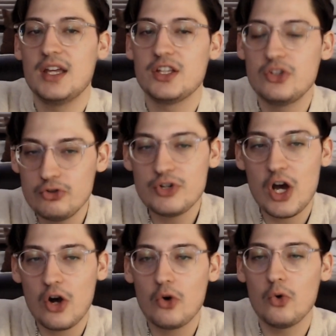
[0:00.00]
You
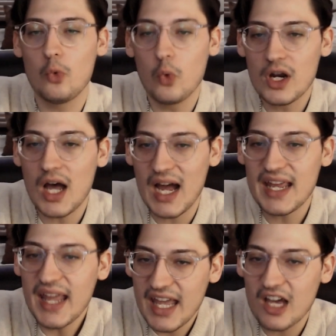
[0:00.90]
know what I
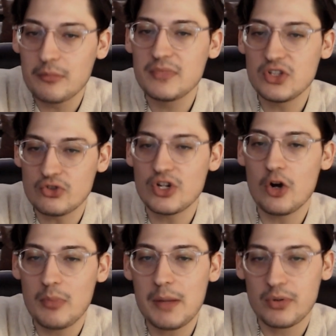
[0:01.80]
am. You
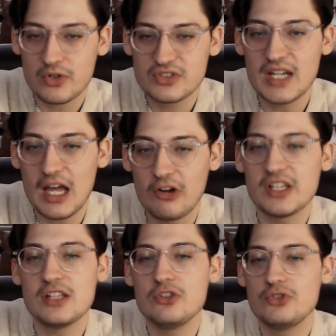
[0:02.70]
know my
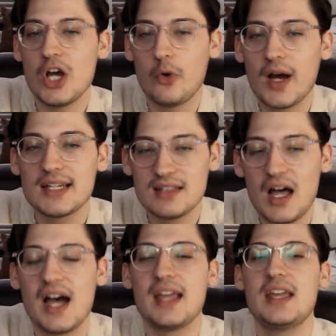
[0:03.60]
personality. You know I'd
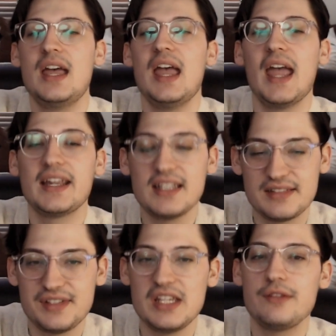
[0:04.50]
lie and
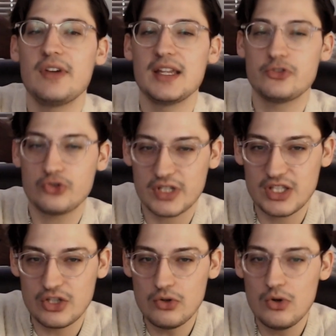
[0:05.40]
deceive and trick
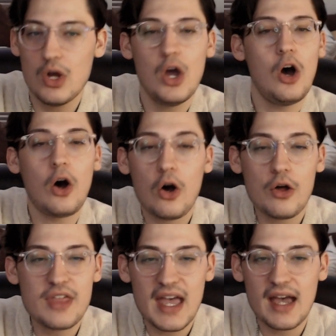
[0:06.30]
you.
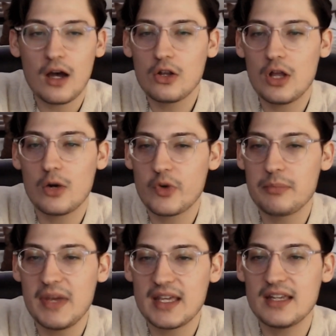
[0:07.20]
All that, along
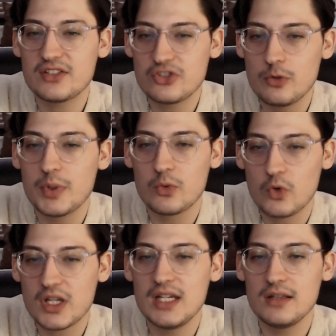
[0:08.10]
with making stupid
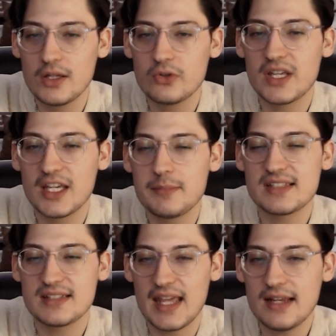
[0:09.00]
rookie little kid
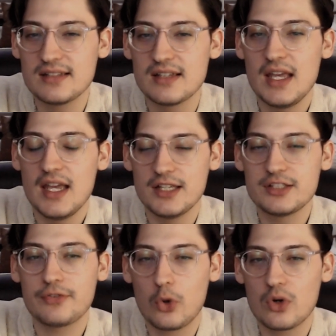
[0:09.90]
mistakes, is
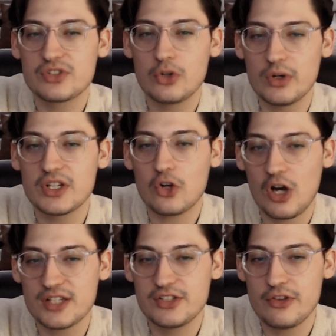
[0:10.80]
of course going to
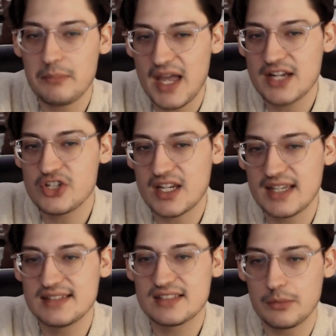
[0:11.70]
cost you the match
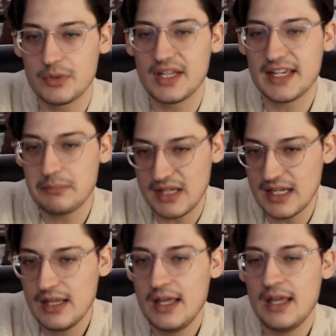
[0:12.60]
against someone like me.